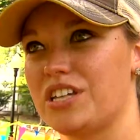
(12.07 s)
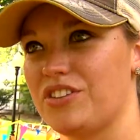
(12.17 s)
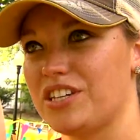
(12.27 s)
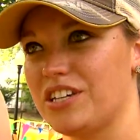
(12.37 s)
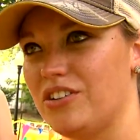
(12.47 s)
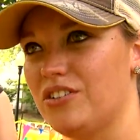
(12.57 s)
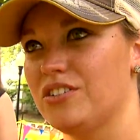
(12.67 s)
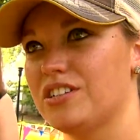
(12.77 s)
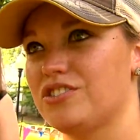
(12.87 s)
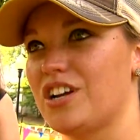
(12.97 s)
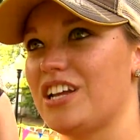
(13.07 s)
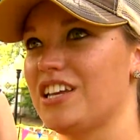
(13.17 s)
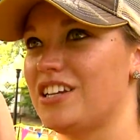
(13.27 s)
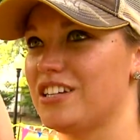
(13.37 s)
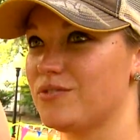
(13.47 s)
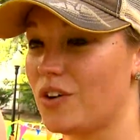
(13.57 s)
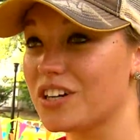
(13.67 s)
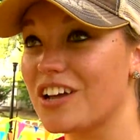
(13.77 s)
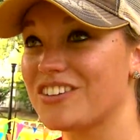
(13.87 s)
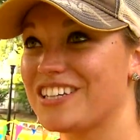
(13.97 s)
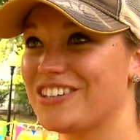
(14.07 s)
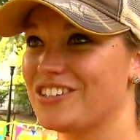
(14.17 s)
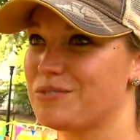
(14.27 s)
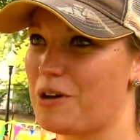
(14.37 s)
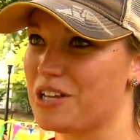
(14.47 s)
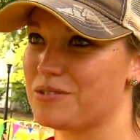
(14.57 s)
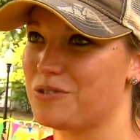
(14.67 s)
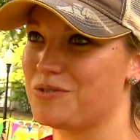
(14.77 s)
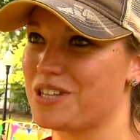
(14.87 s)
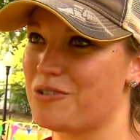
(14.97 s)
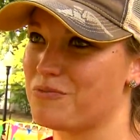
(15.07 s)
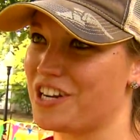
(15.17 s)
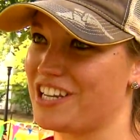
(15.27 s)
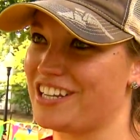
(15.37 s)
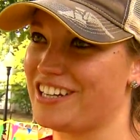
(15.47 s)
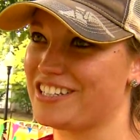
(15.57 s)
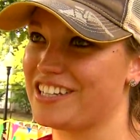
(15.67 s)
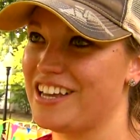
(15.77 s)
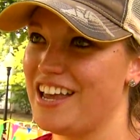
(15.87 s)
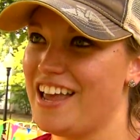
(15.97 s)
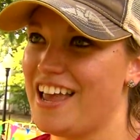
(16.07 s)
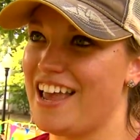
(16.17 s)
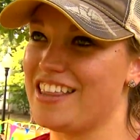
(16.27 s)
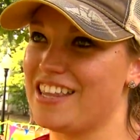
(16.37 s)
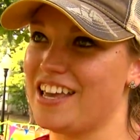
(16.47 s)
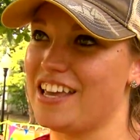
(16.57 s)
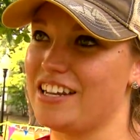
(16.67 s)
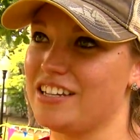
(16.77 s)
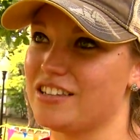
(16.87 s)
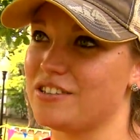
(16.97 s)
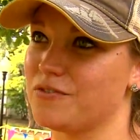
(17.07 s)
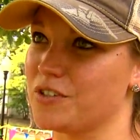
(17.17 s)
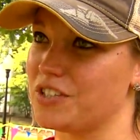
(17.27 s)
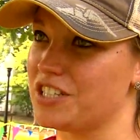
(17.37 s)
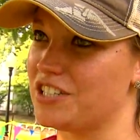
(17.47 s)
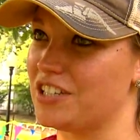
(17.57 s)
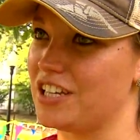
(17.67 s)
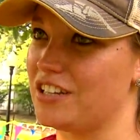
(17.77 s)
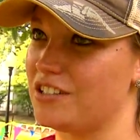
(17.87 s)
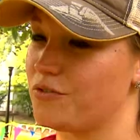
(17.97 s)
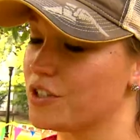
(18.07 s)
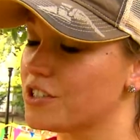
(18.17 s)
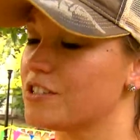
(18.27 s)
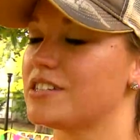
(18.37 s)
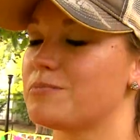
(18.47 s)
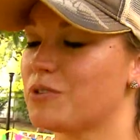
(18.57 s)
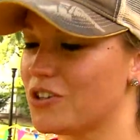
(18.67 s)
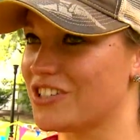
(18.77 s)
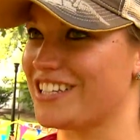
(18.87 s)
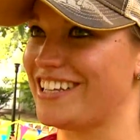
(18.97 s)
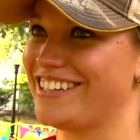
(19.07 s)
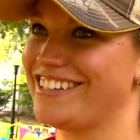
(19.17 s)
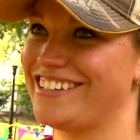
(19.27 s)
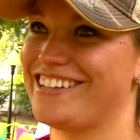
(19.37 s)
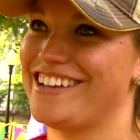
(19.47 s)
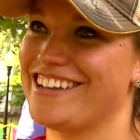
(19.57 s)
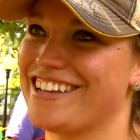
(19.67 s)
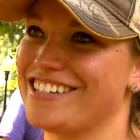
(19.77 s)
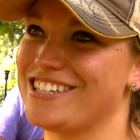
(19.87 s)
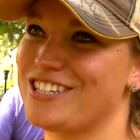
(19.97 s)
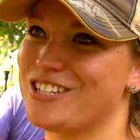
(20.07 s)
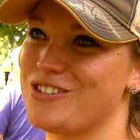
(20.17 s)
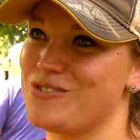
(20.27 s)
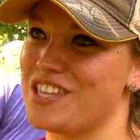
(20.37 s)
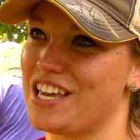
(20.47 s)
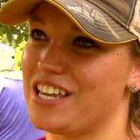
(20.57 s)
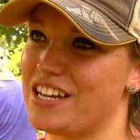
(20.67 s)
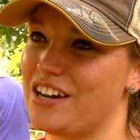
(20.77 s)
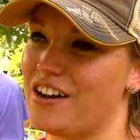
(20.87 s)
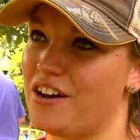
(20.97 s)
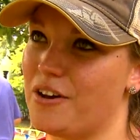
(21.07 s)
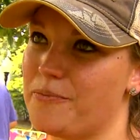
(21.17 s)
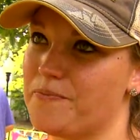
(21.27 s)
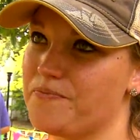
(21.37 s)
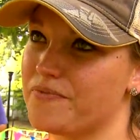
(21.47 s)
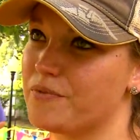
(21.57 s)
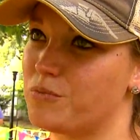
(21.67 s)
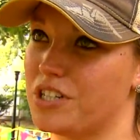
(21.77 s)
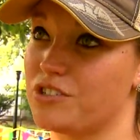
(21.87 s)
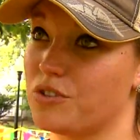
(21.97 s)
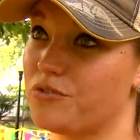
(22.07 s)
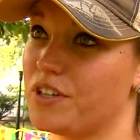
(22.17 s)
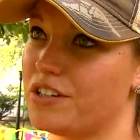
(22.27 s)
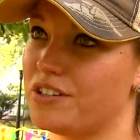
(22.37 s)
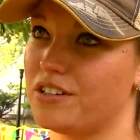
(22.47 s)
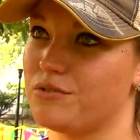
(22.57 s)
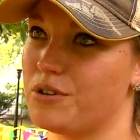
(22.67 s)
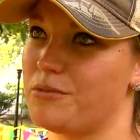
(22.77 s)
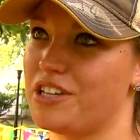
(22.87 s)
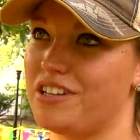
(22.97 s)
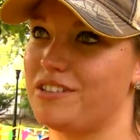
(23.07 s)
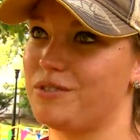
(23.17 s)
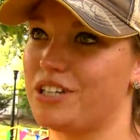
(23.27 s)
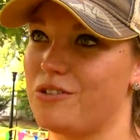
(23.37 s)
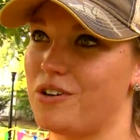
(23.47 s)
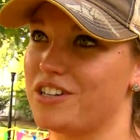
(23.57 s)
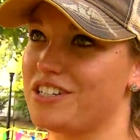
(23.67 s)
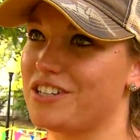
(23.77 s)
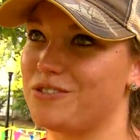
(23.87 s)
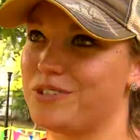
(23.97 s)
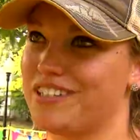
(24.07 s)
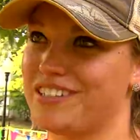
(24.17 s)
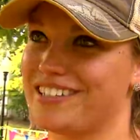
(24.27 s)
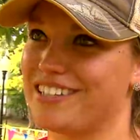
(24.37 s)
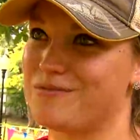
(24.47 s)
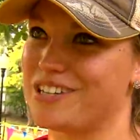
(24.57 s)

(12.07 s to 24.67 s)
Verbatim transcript: down the hill, try and get it as far down the hill as possible without breaking it. And then the furthest you get, the furthest person gets to then um, win a trophy or a ribbon, and we go on until we get a